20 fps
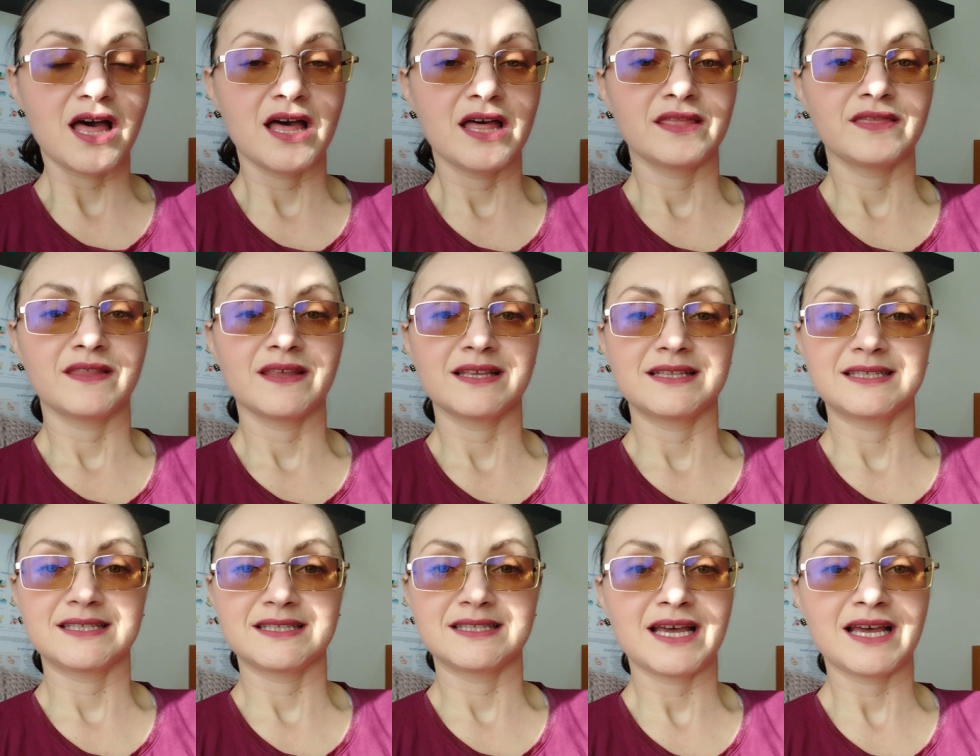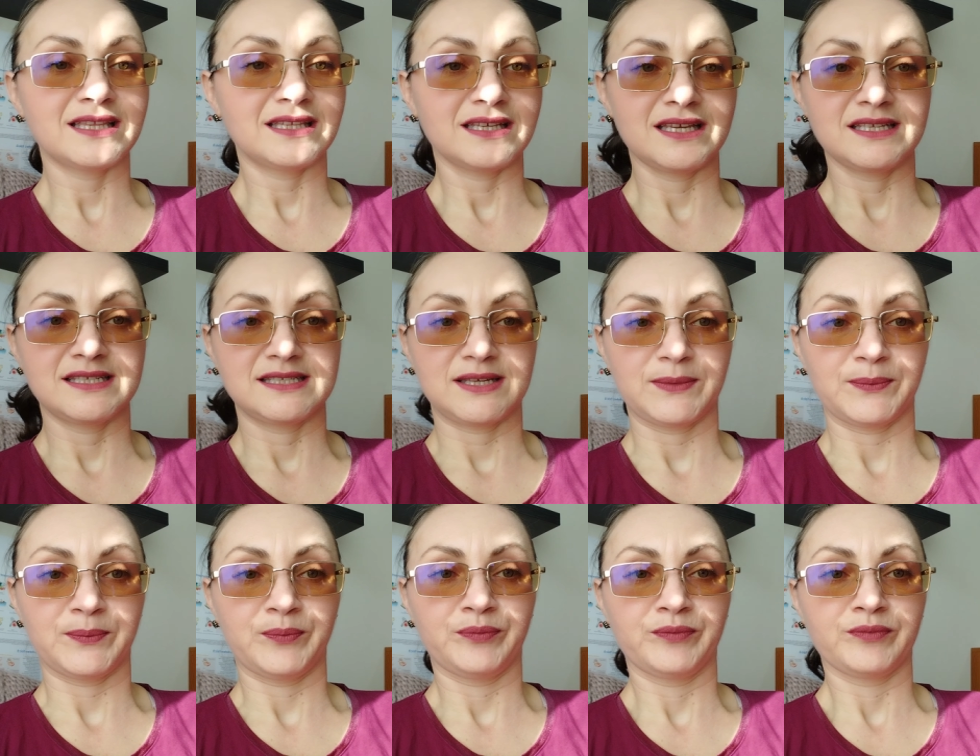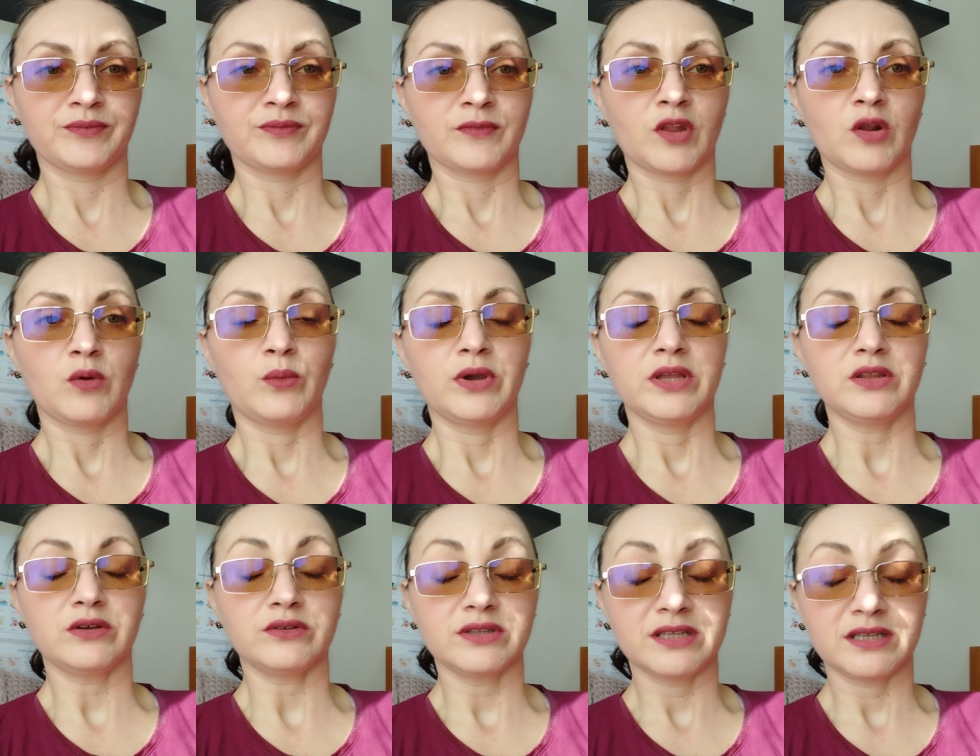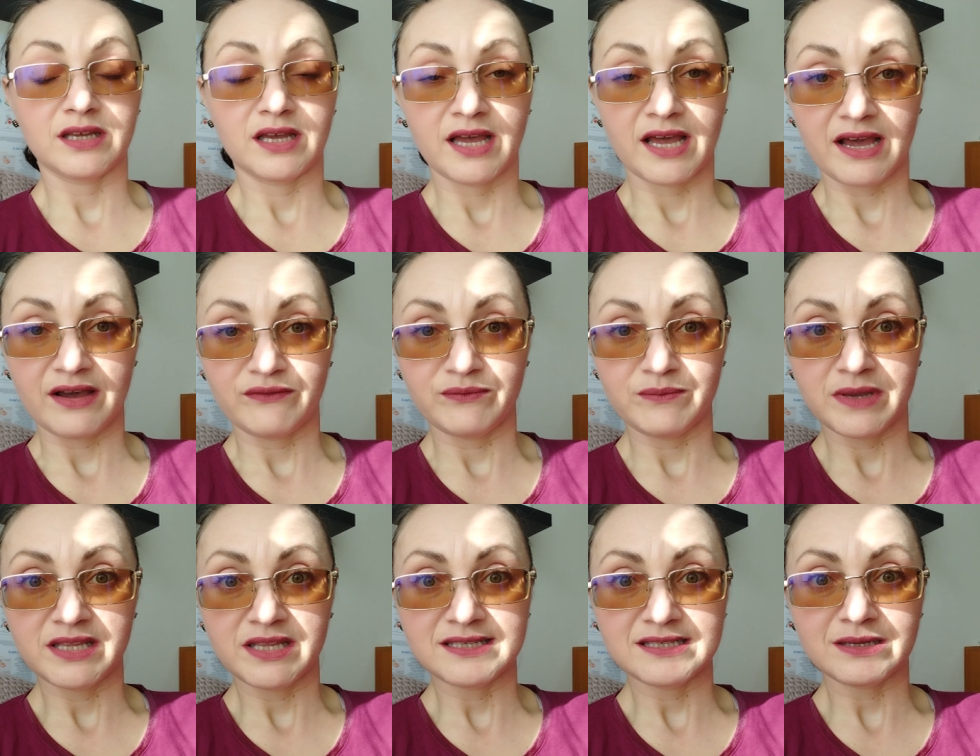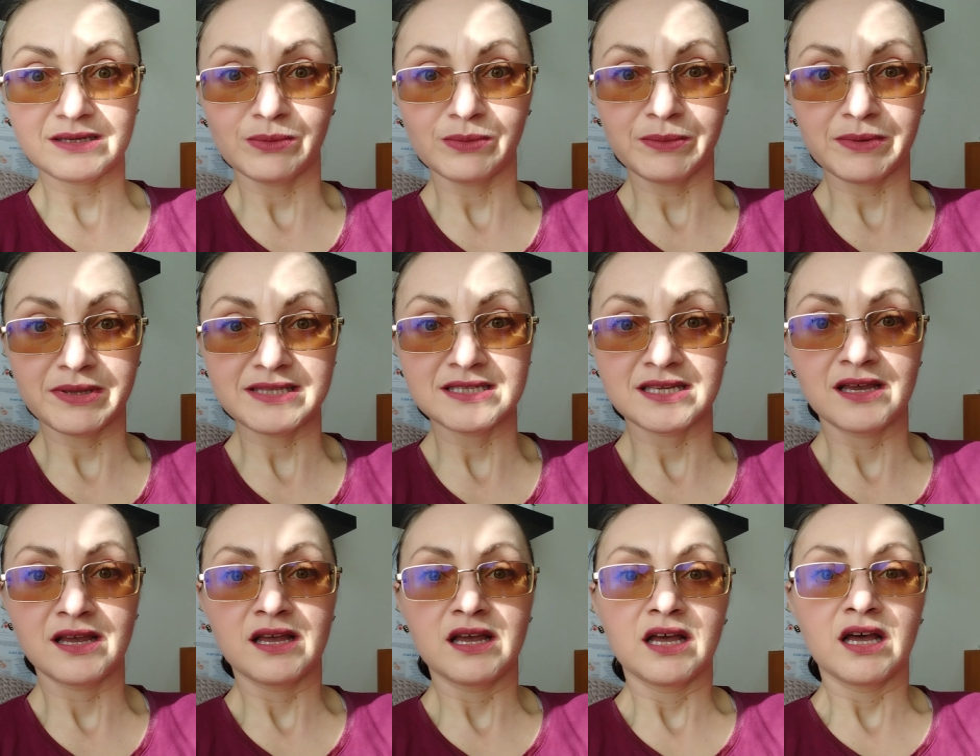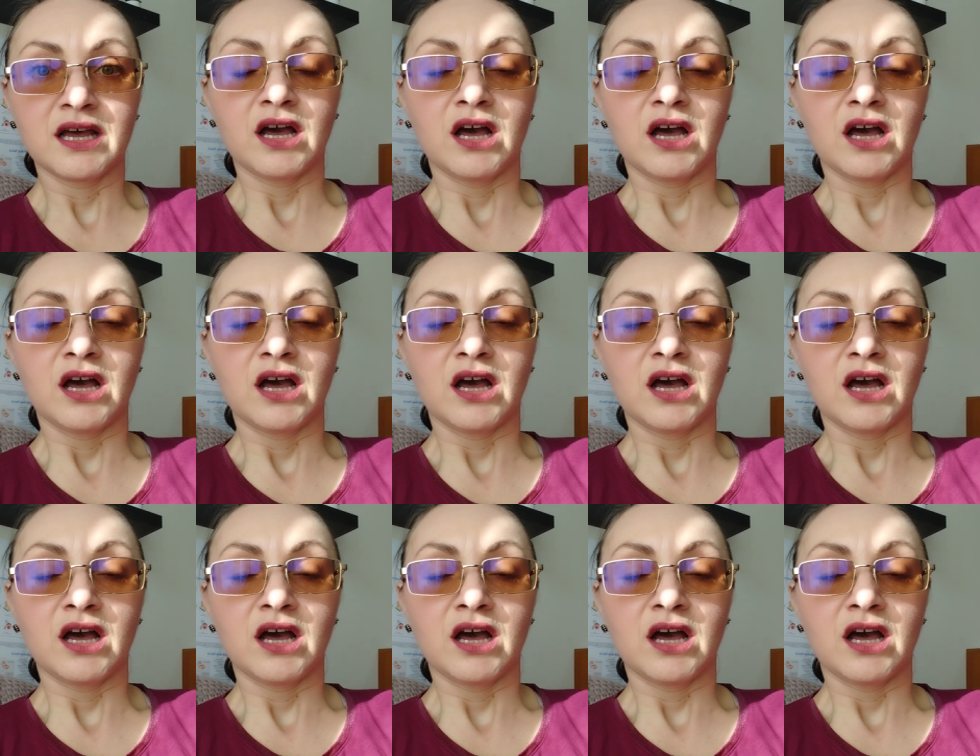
and it's that easy we don't have many supplements.